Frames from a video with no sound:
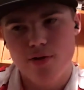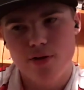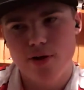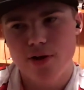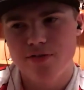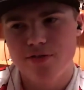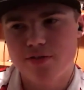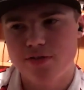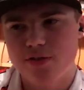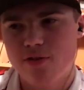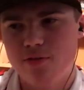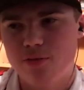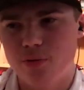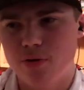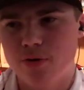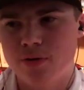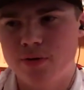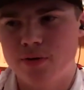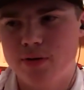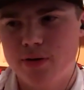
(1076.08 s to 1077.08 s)
a tough one.
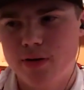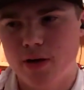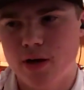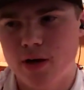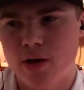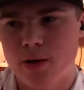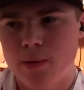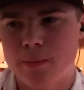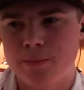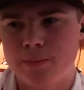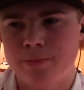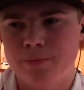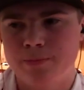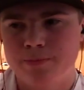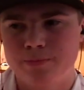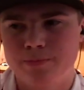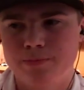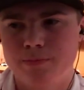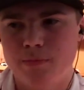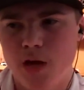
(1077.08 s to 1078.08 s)

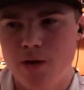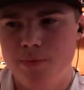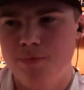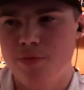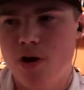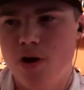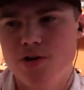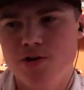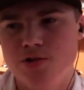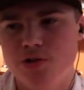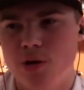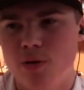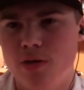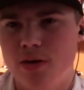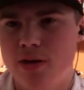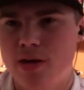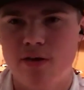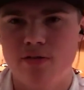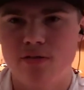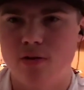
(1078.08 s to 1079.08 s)
I'd probably just go
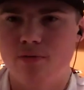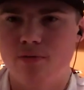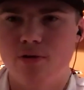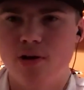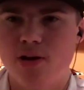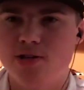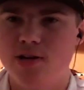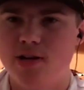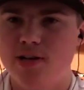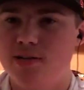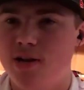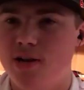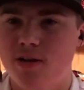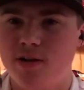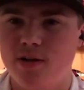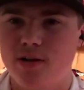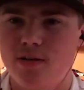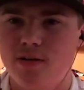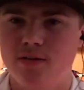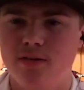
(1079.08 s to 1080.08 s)
with the NASCAR franchise, not
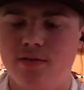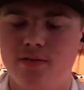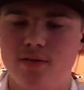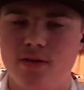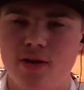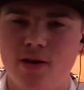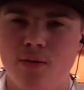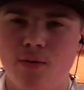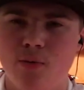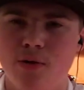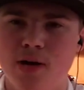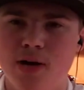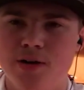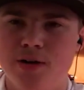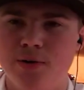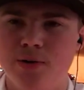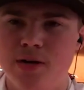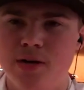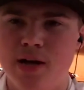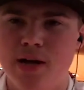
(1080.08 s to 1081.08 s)
because what I do
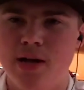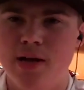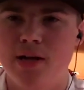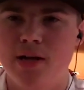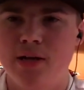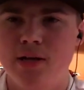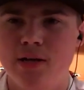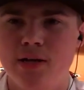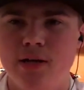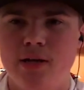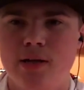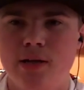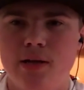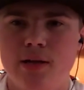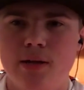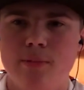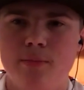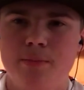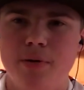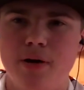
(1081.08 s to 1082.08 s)
today,
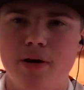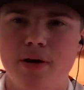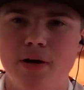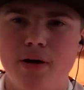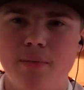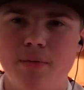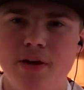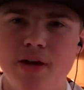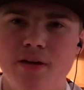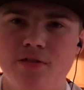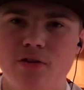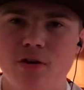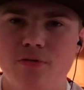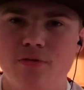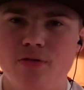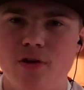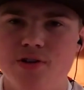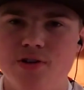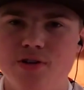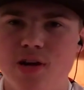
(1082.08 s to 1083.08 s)
but the NASCAR
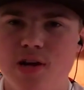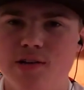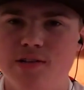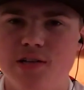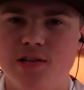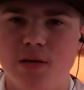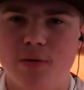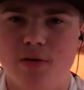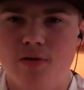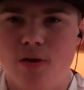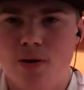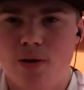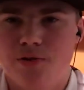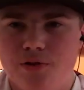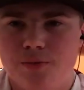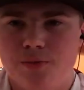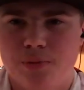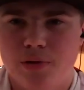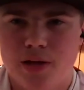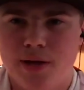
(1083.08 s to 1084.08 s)
franchise is something I've always
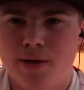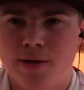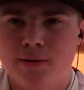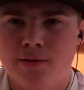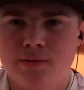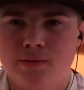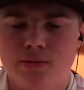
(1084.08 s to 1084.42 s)
played.